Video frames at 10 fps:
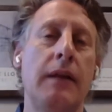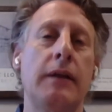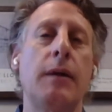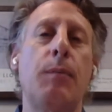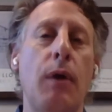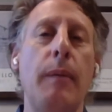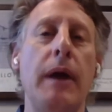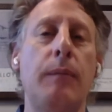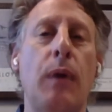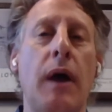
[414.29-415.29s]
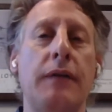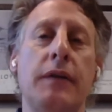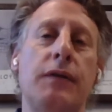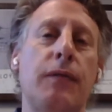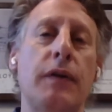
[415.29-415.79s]
that the probate
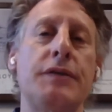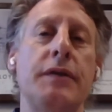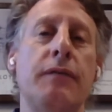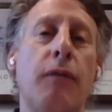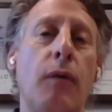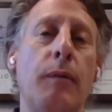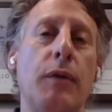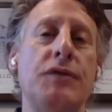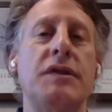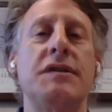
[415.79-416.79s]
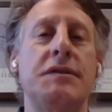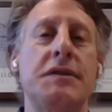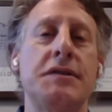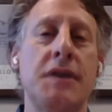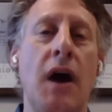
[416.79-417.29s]
process, first and foremost, is
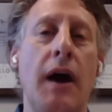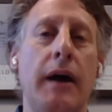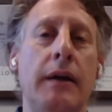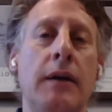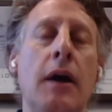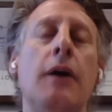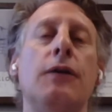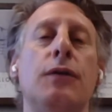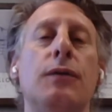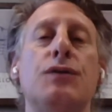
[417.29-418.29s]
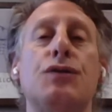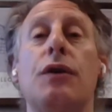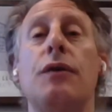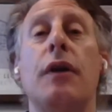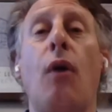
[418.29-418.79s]
designed to
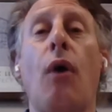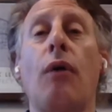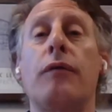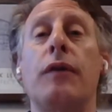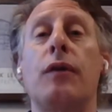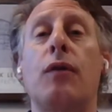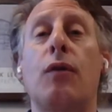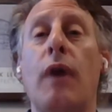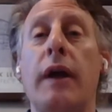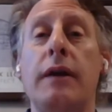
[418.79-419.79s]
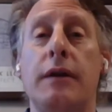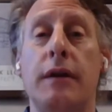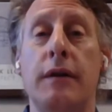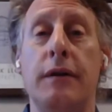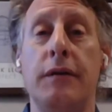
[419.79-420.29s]
ensure that all of your
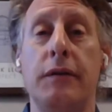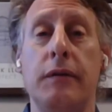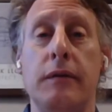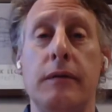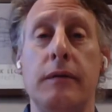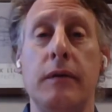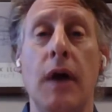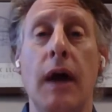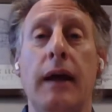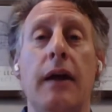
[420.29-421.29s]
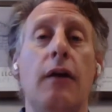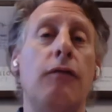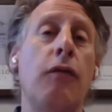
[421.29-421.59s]
creditors get a